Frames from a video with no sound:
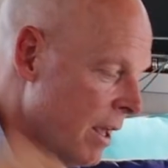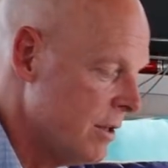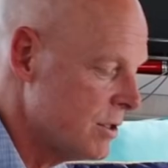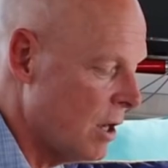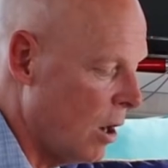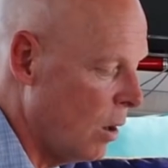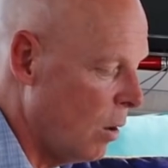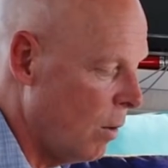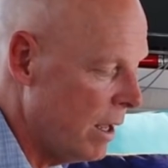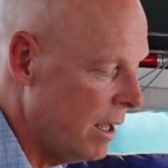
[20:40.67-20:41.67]

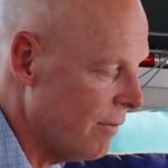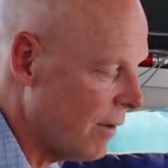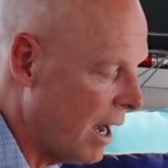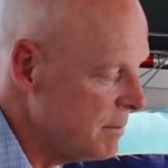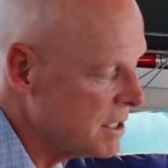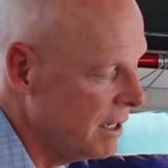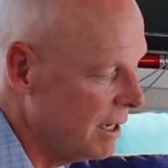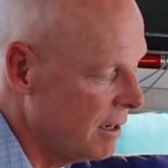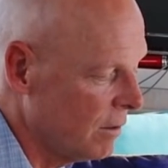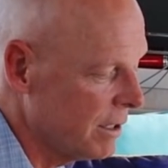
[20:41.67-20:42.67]
So if I'm sitting
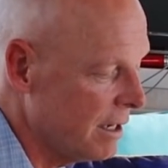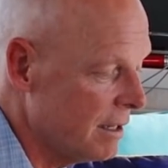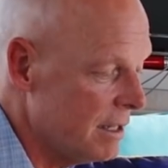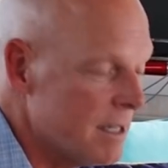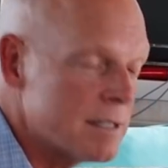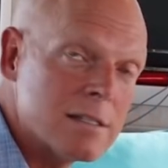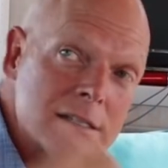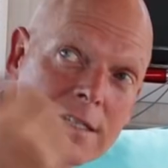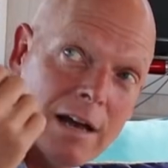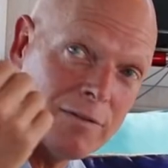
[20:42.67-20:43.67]
here looking at this and
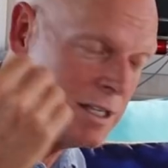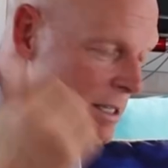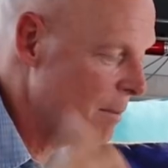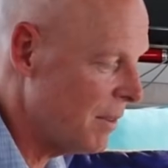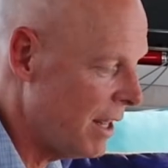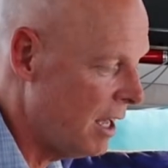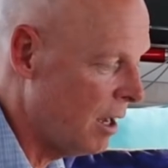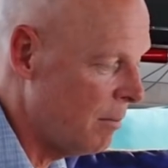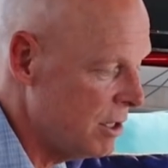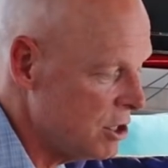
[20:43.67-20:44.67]
Stephanie's up at the
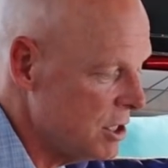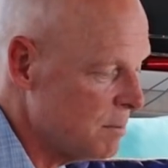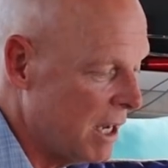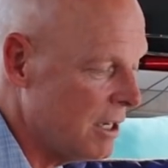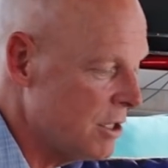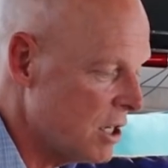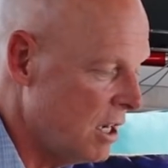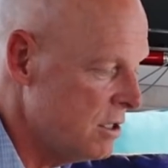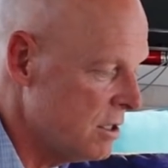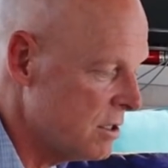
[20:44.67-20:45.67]
helm and she's making
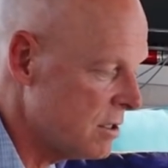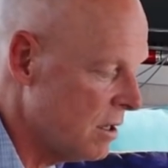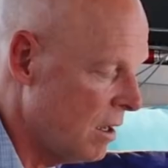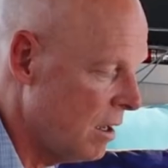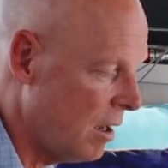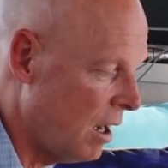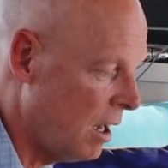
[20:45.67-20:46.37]
changes to